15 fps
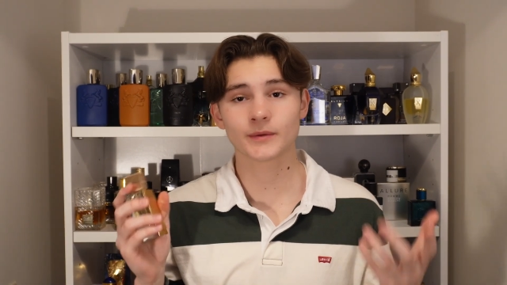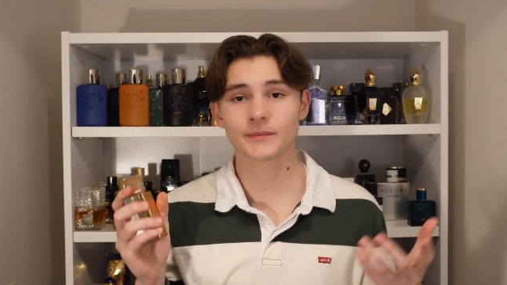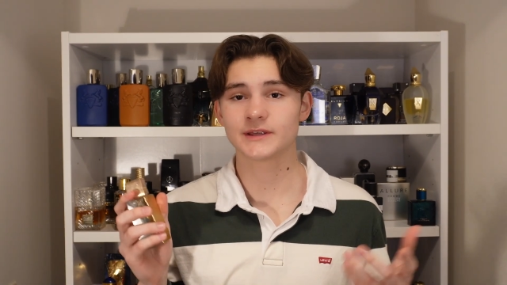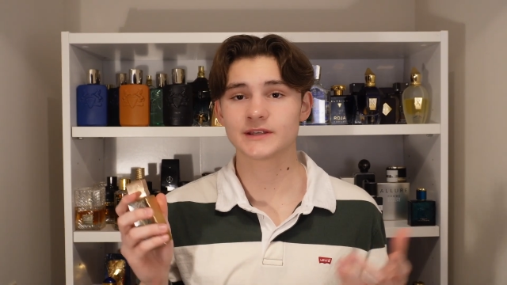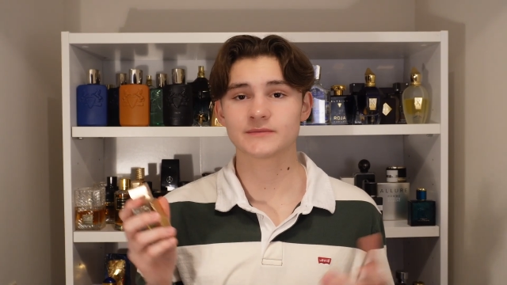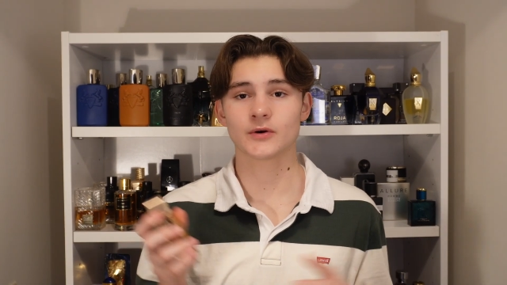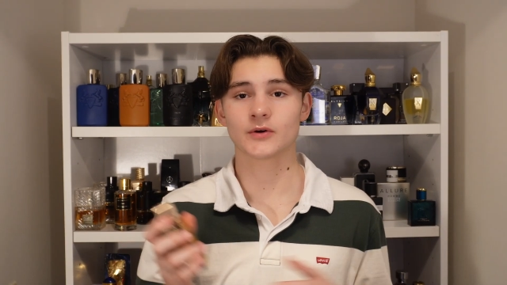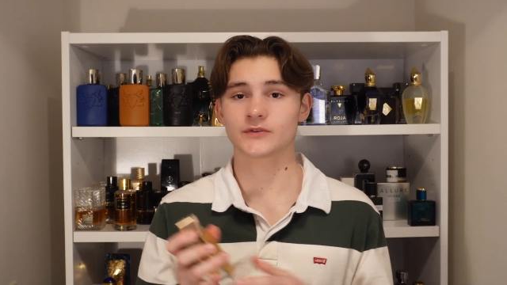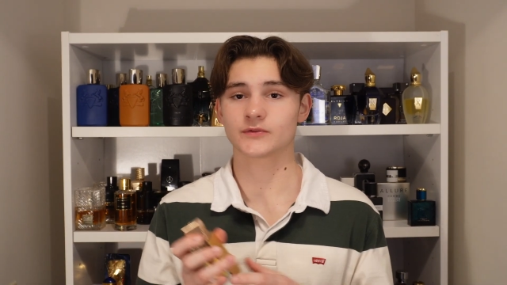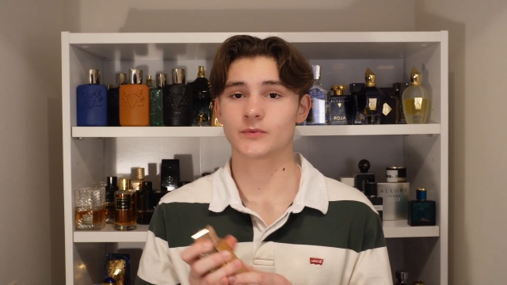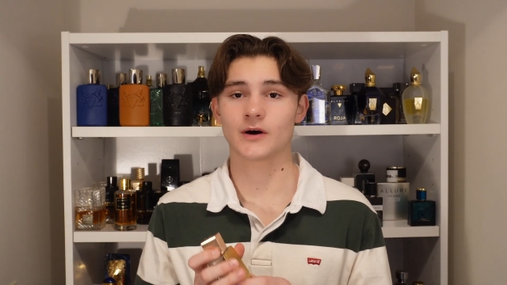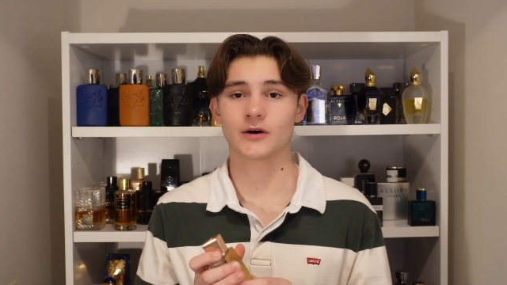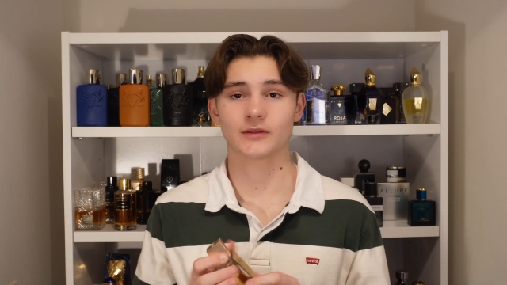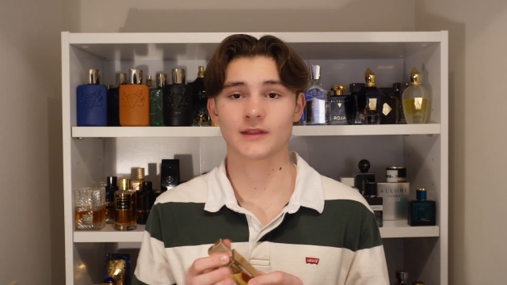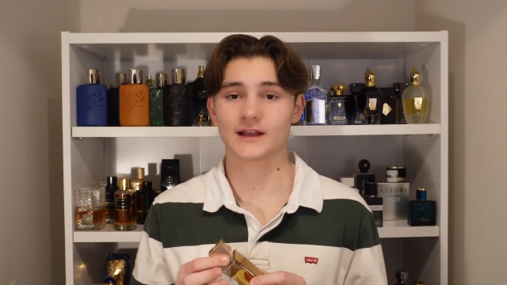beast mode as
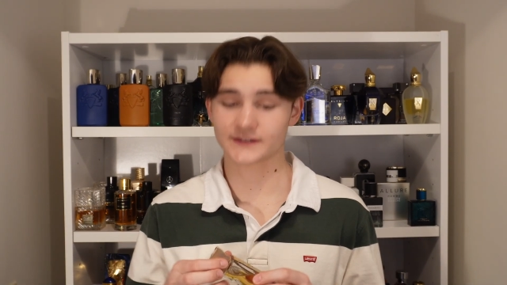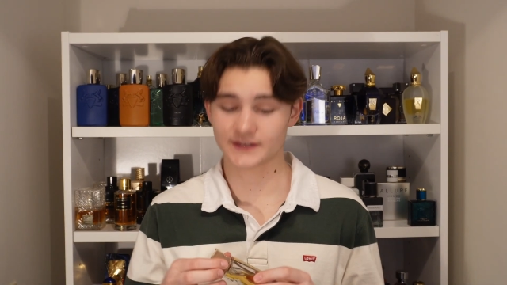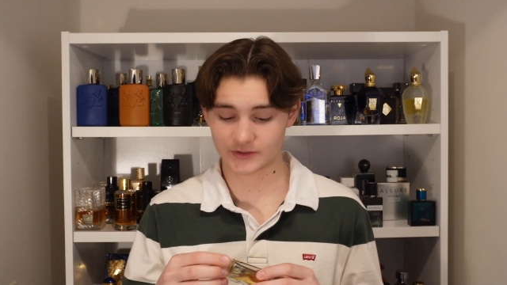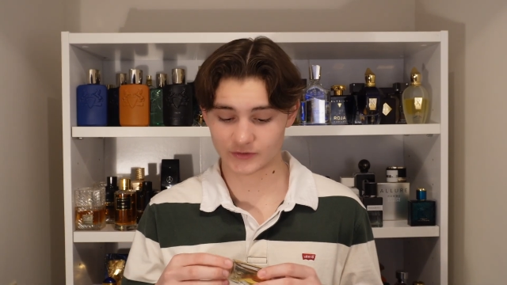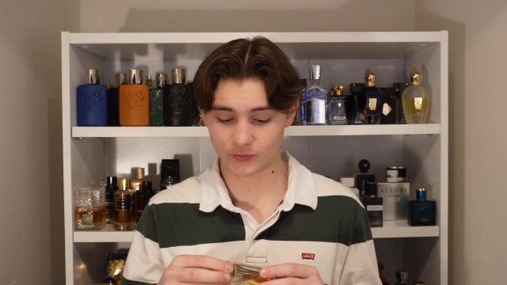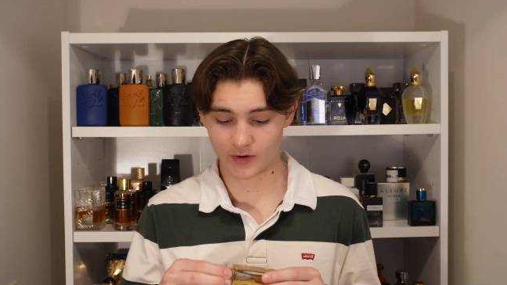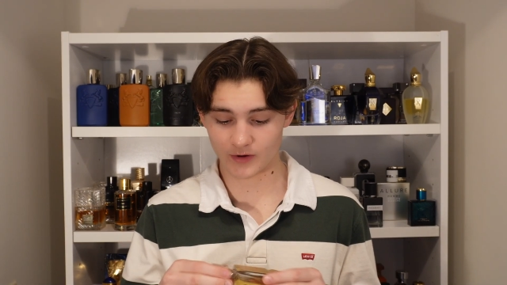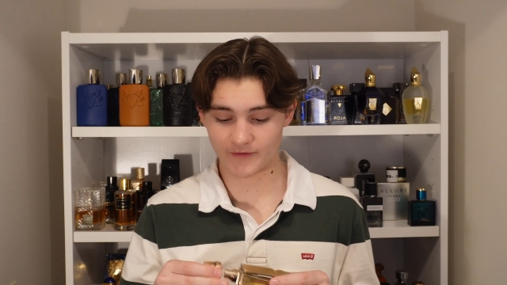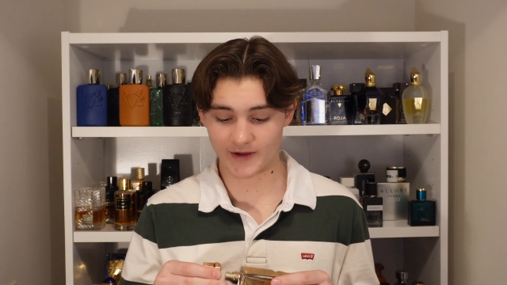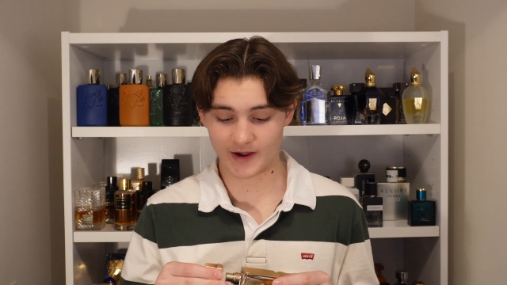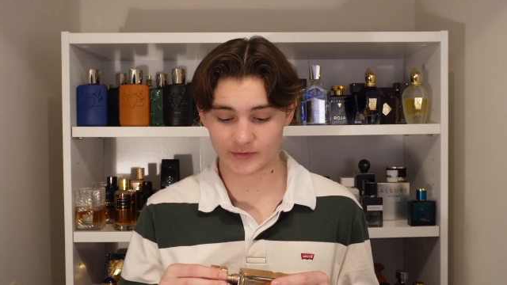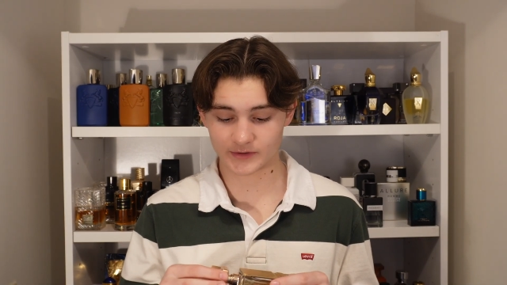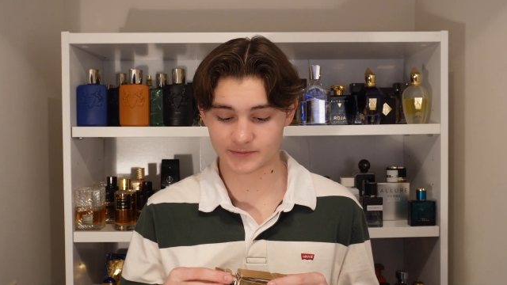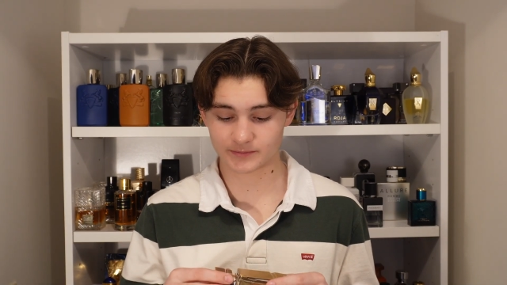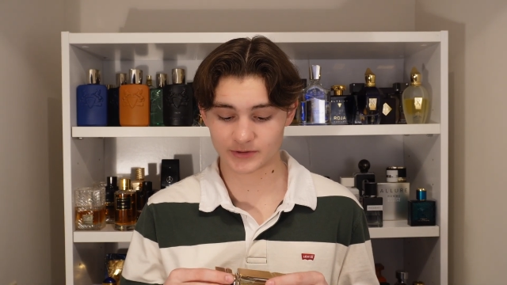well, lasts like 12
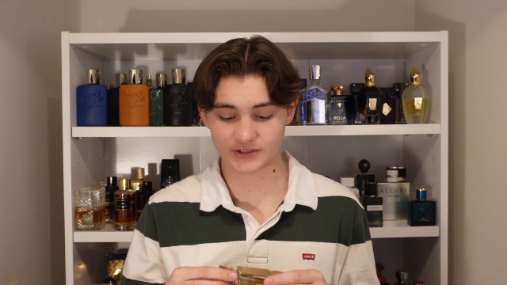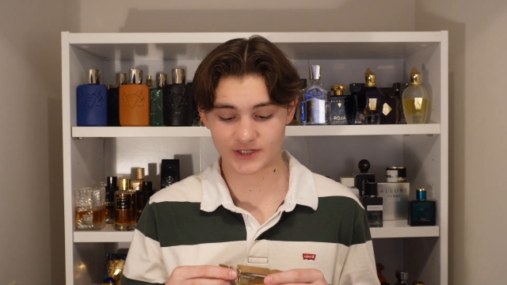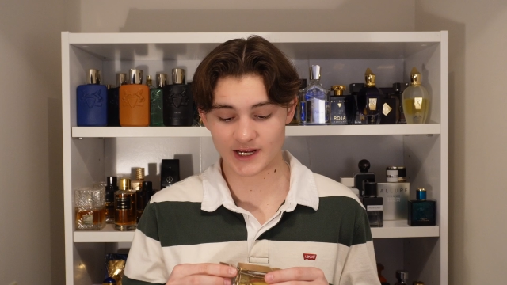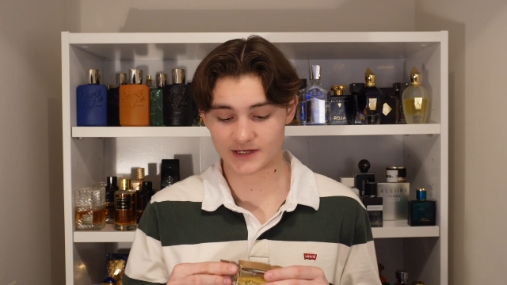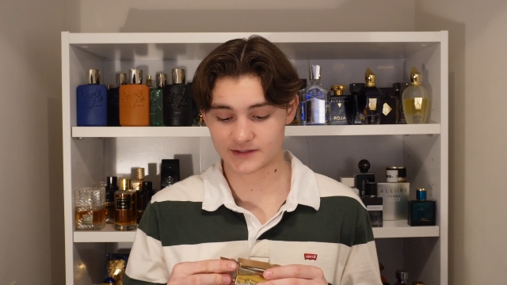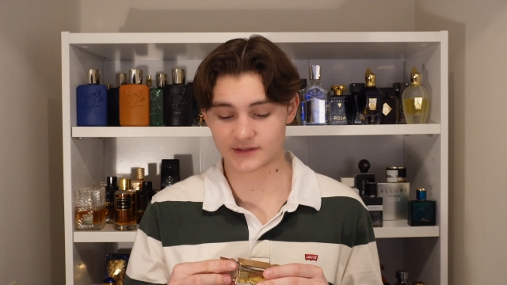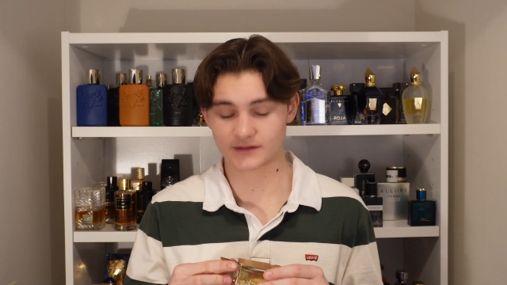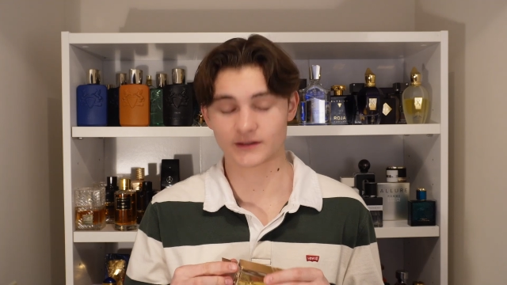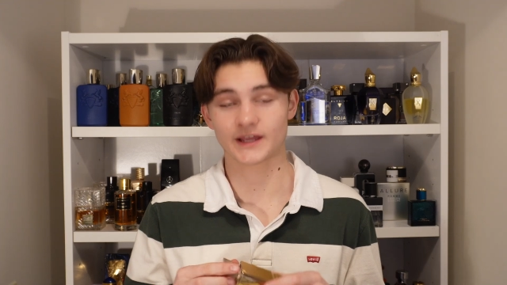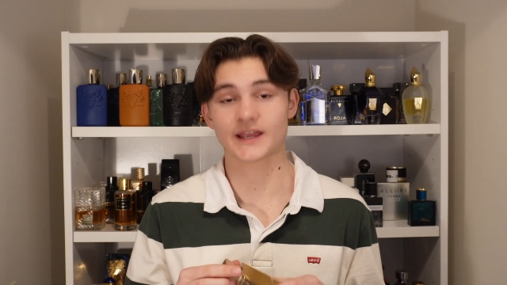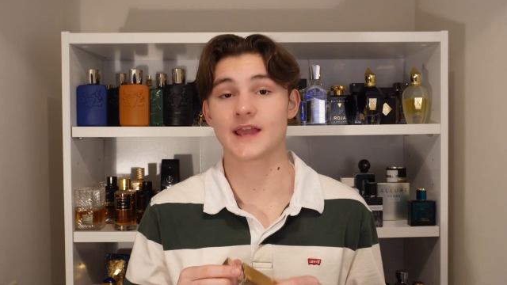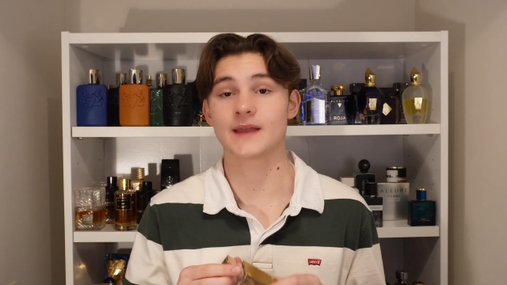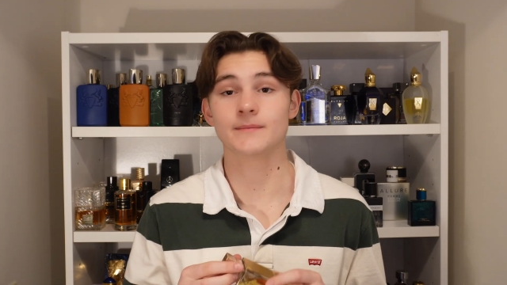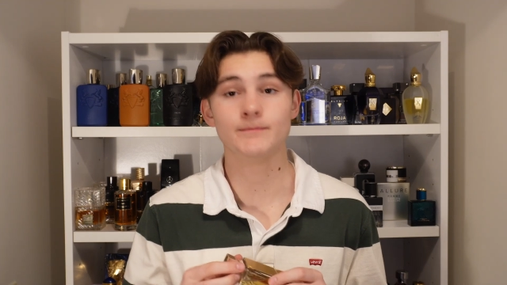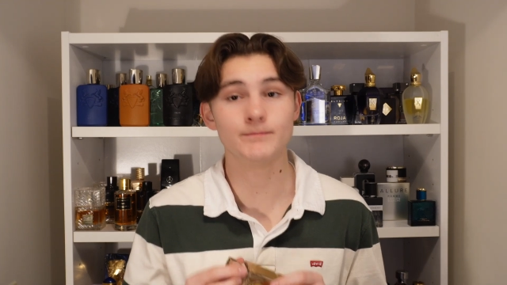hours, projects like
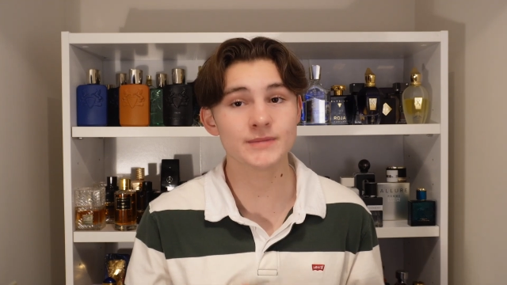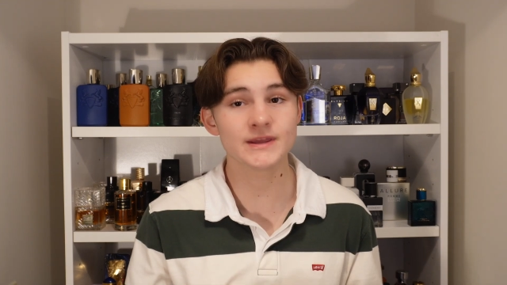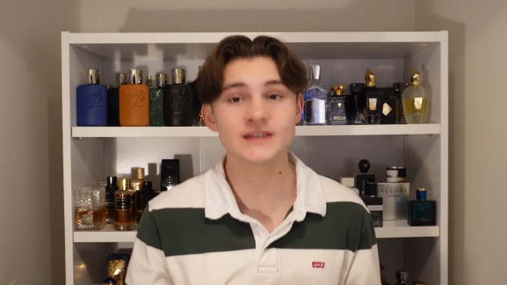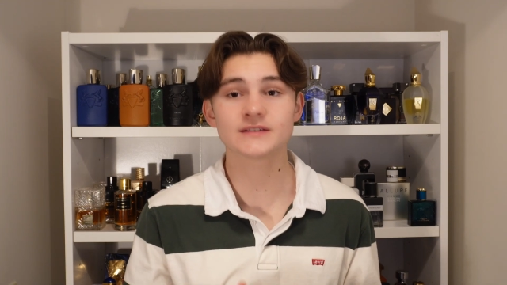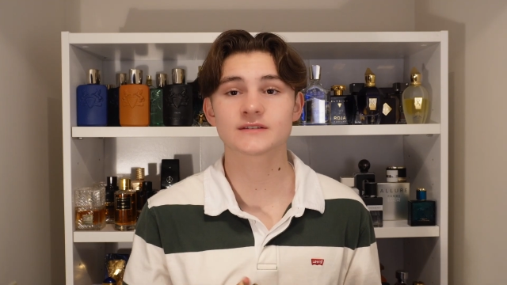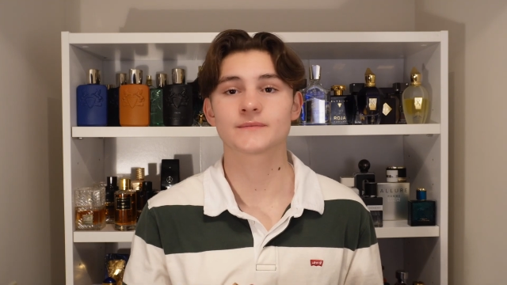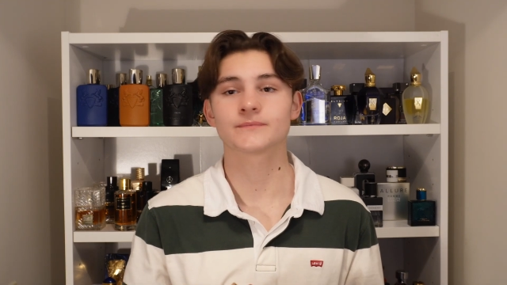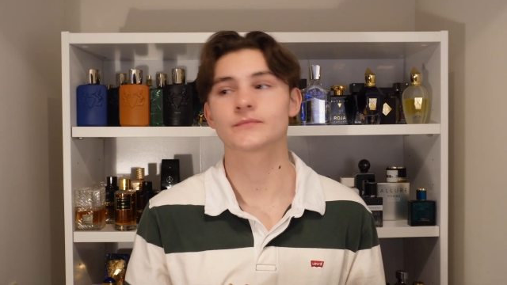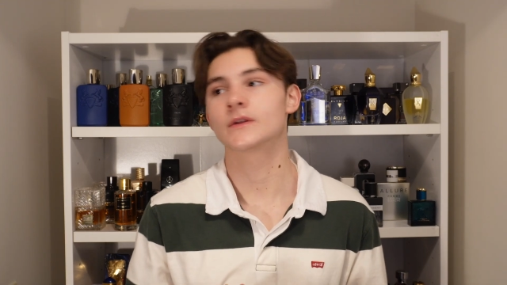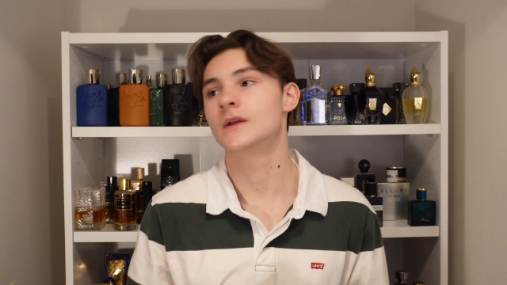a beast.